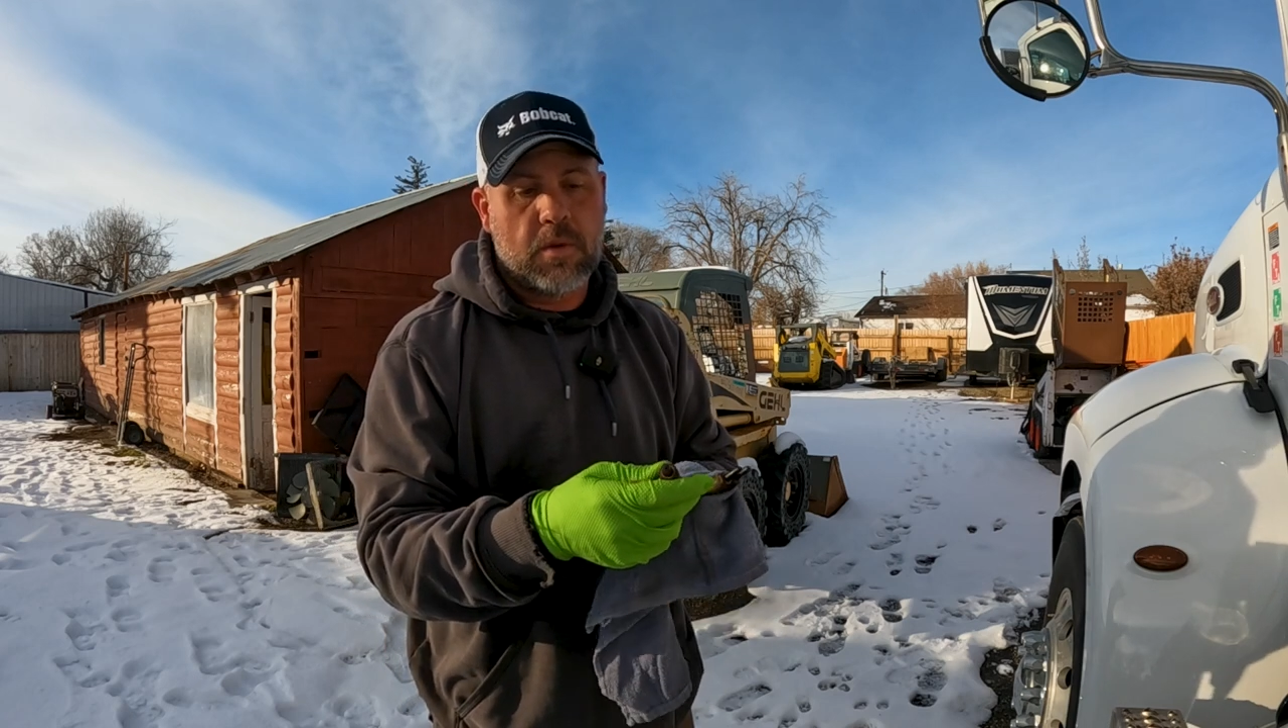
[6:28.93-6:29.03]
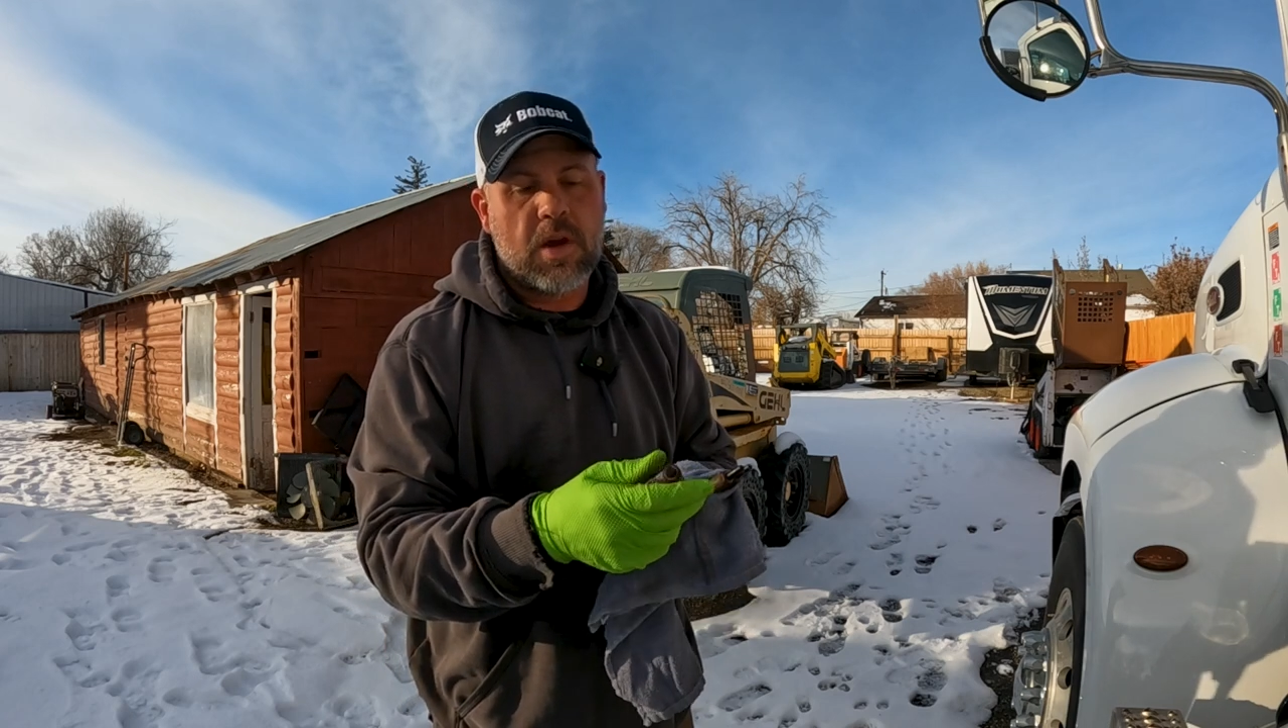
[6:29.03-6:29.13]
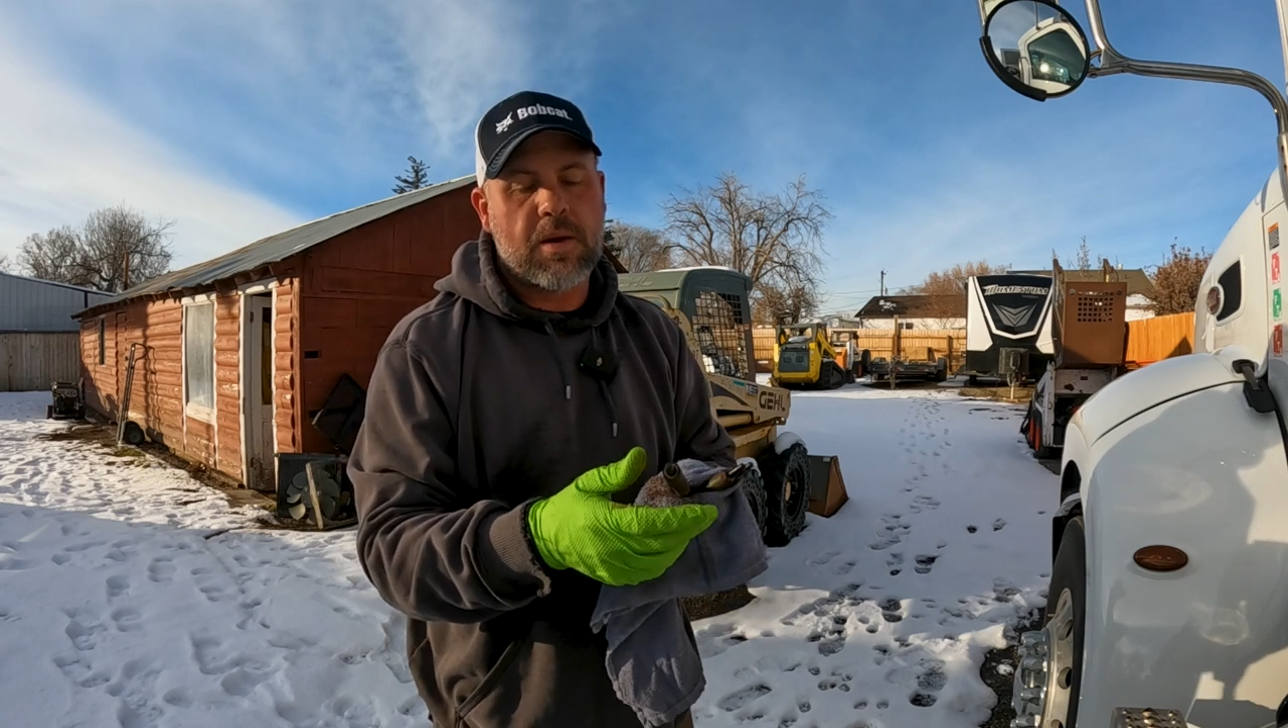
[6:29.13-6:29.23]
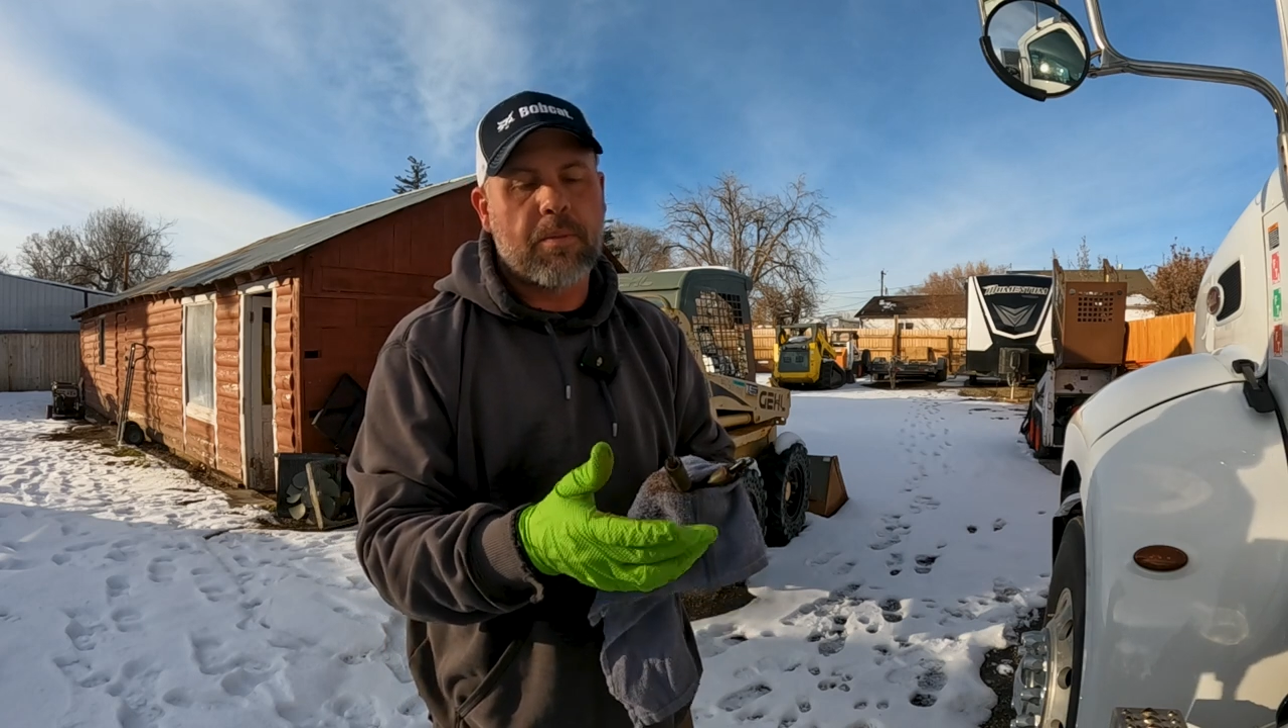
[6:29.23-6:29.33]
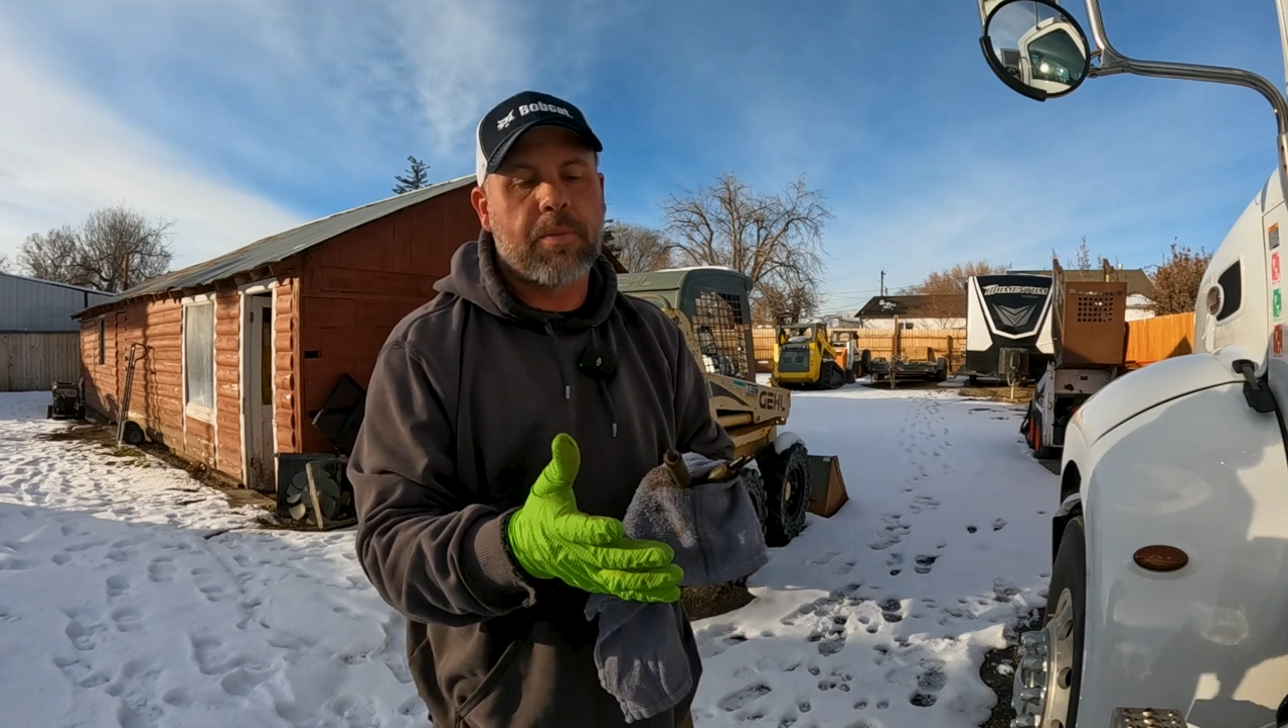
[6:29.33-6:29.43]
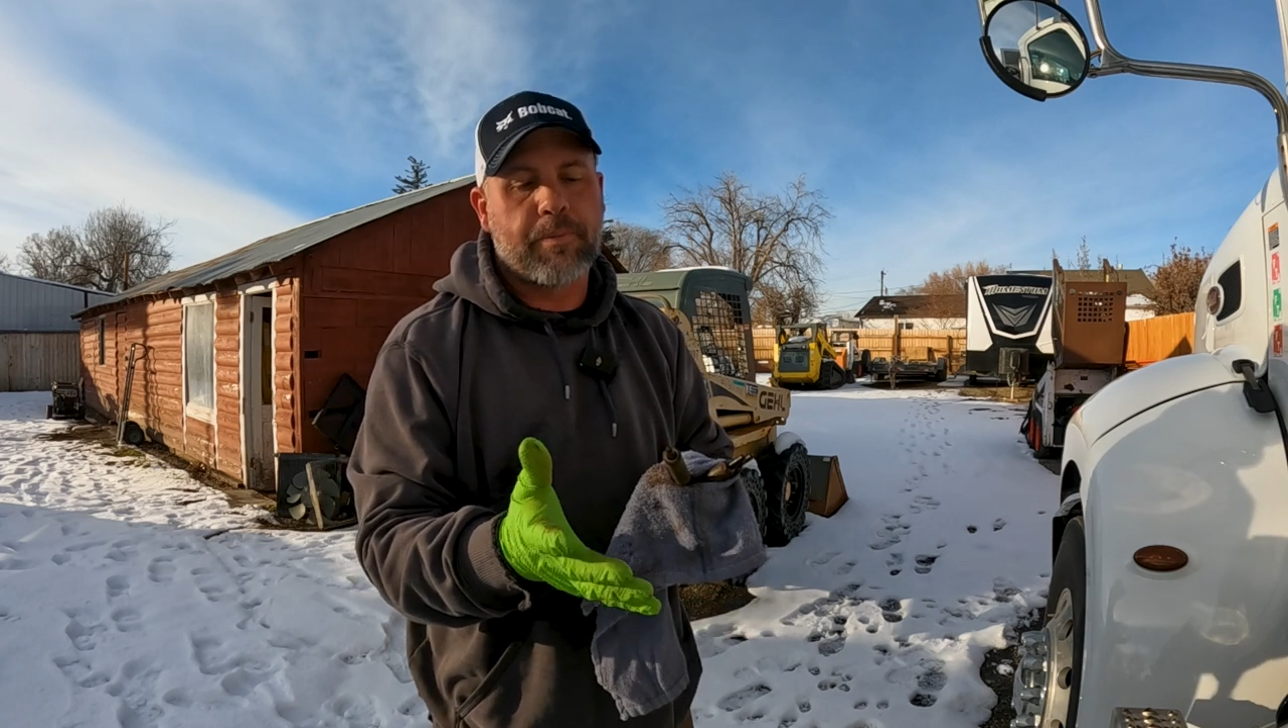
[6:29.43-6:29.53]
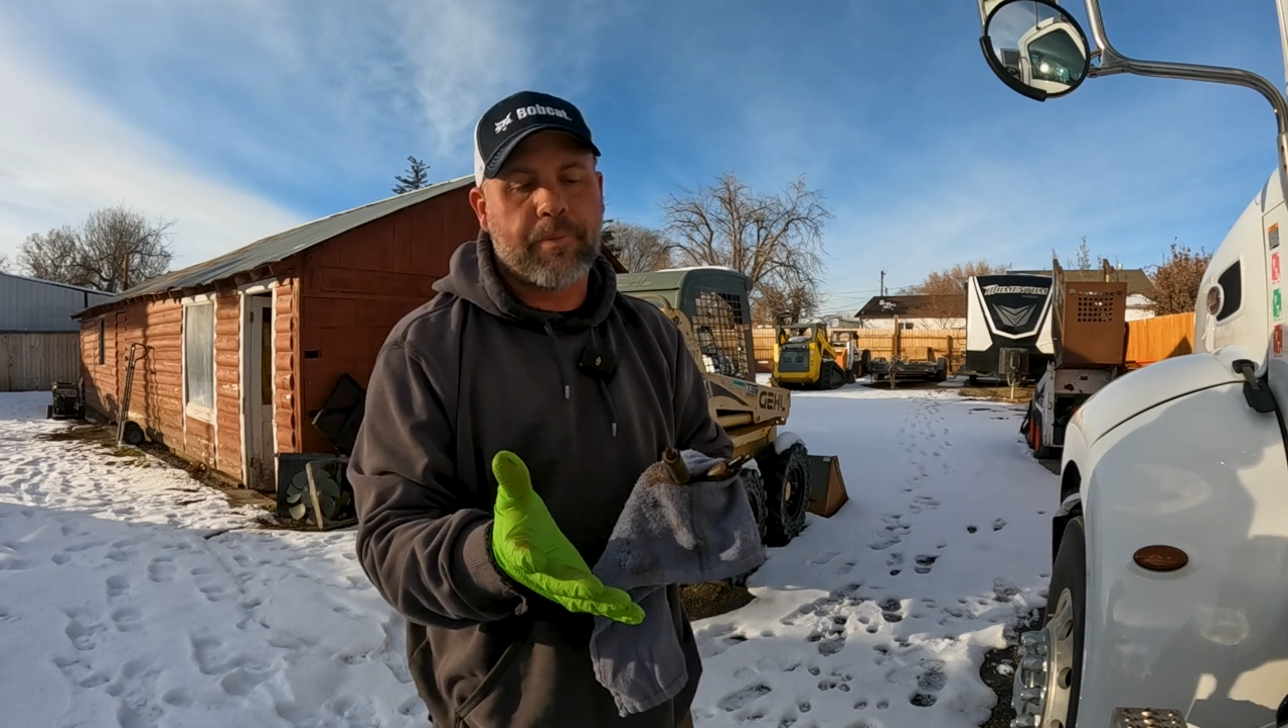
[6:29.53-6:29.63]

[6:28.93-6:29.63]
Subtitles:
I'm